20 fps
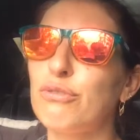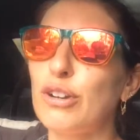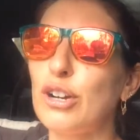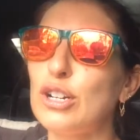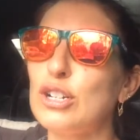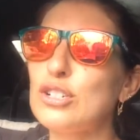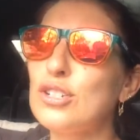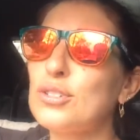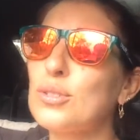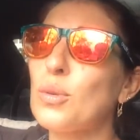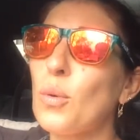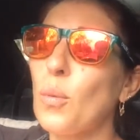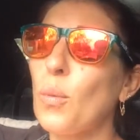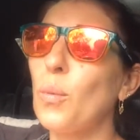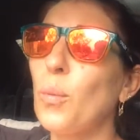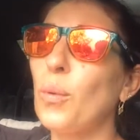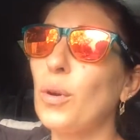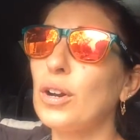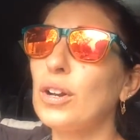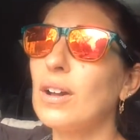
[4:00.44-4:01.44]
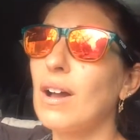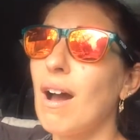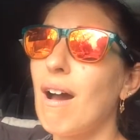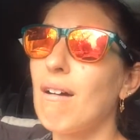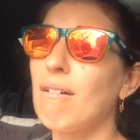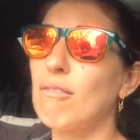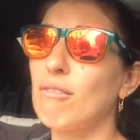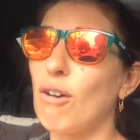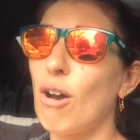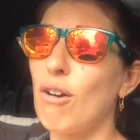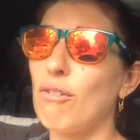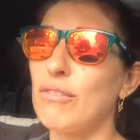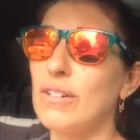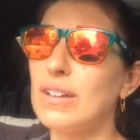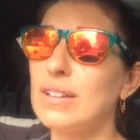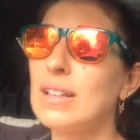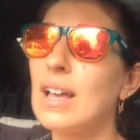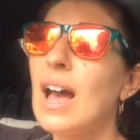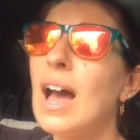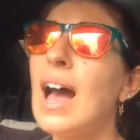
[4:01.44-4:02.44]
first workout of
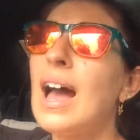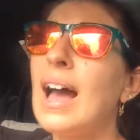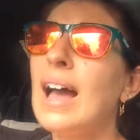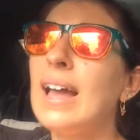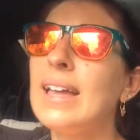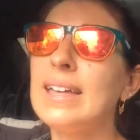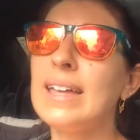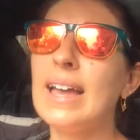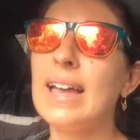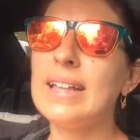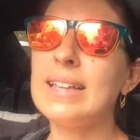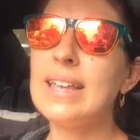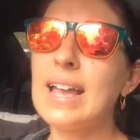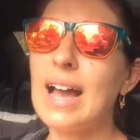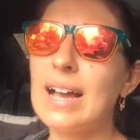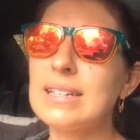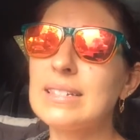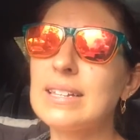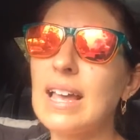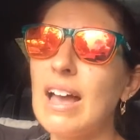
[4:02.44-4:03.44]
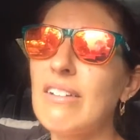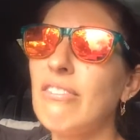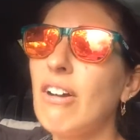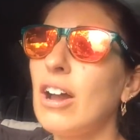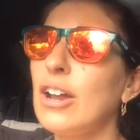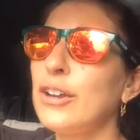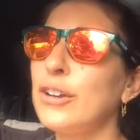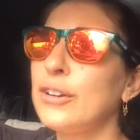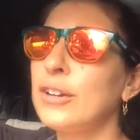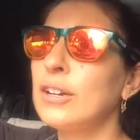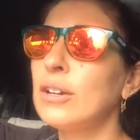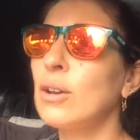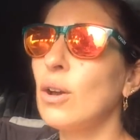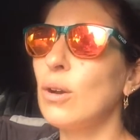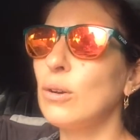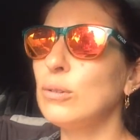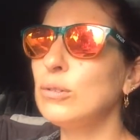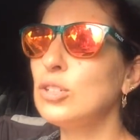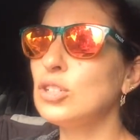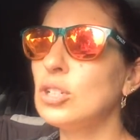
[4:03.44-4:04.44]
it. And yes, I've hired a
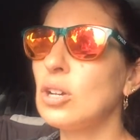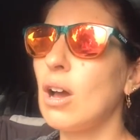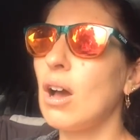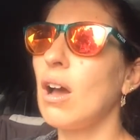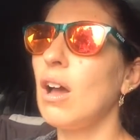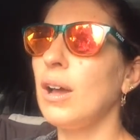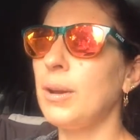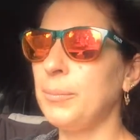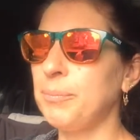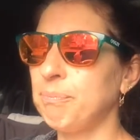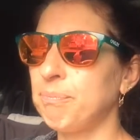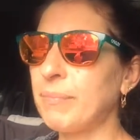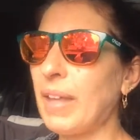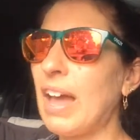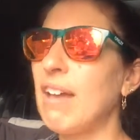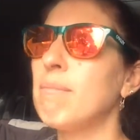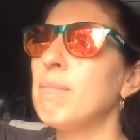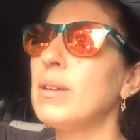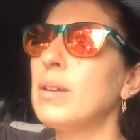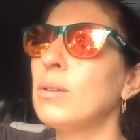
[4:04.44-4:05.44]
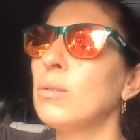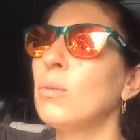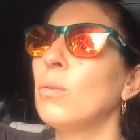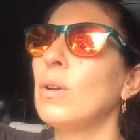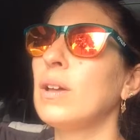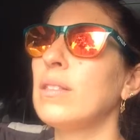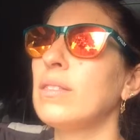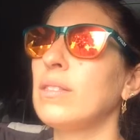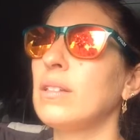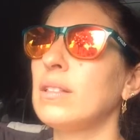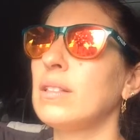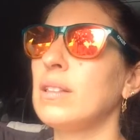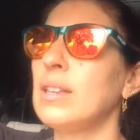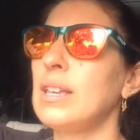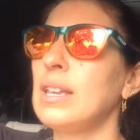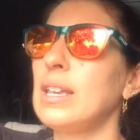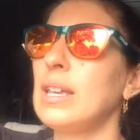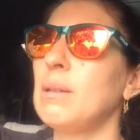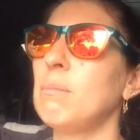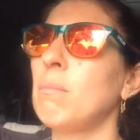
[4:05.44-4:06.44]
coach. I've been with a
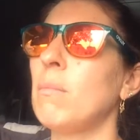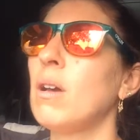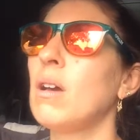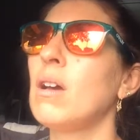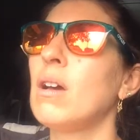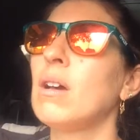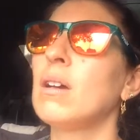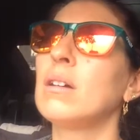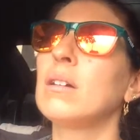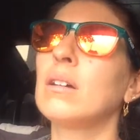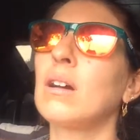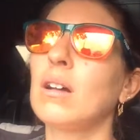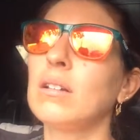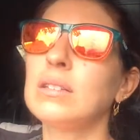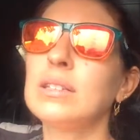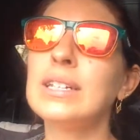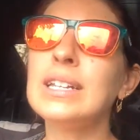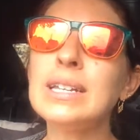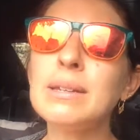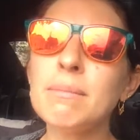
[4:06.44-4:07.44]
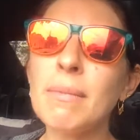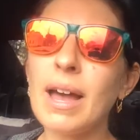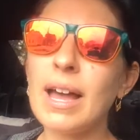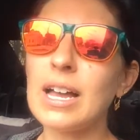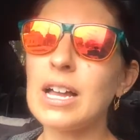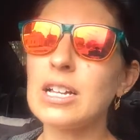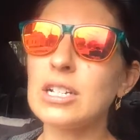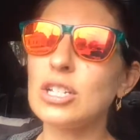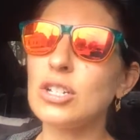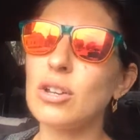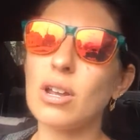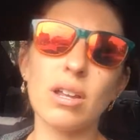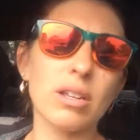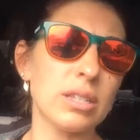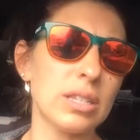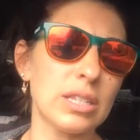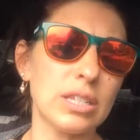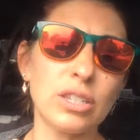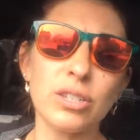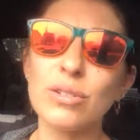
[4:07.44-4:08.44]
team called Team Edge
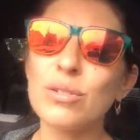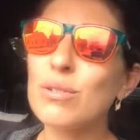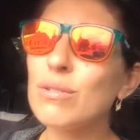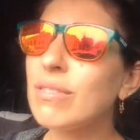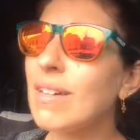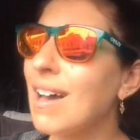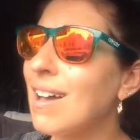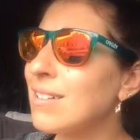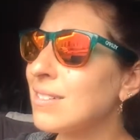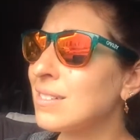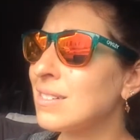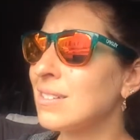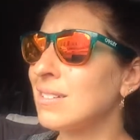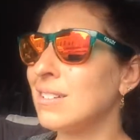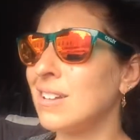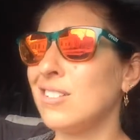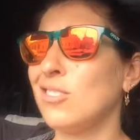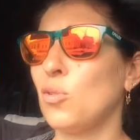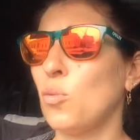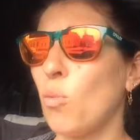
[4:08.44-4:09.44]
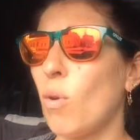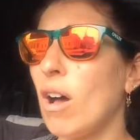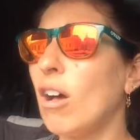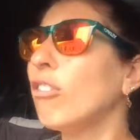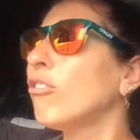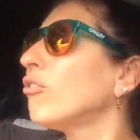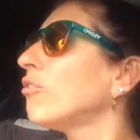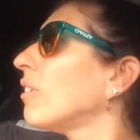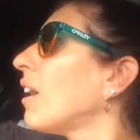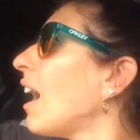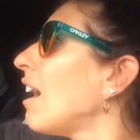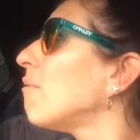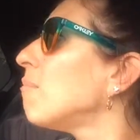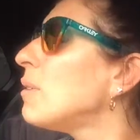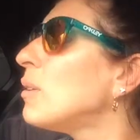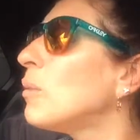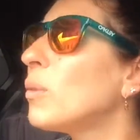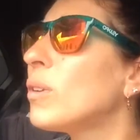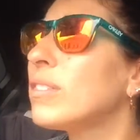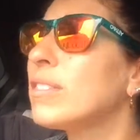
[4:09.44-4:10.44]
since 2012. I've
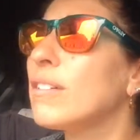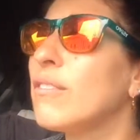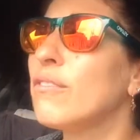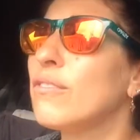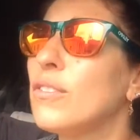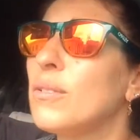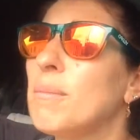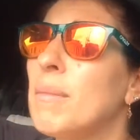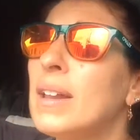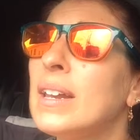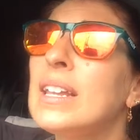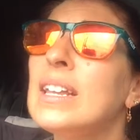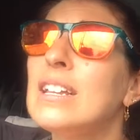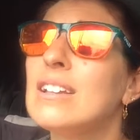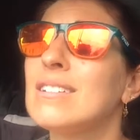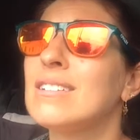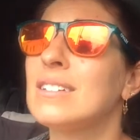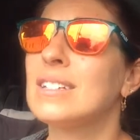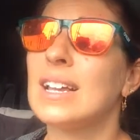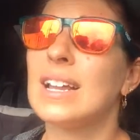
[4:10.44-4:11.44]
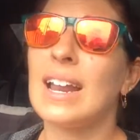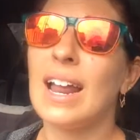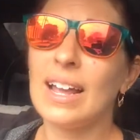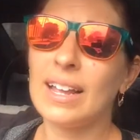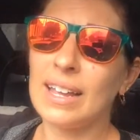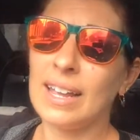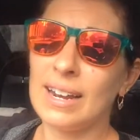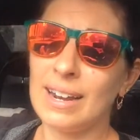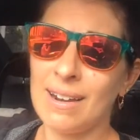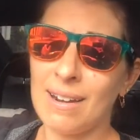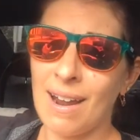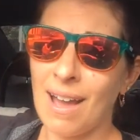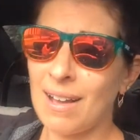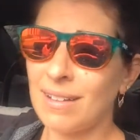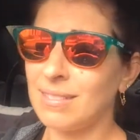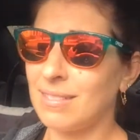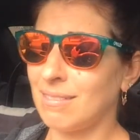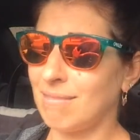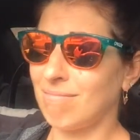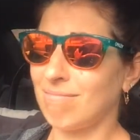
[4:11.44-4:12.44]
been with them for many years, and I cannot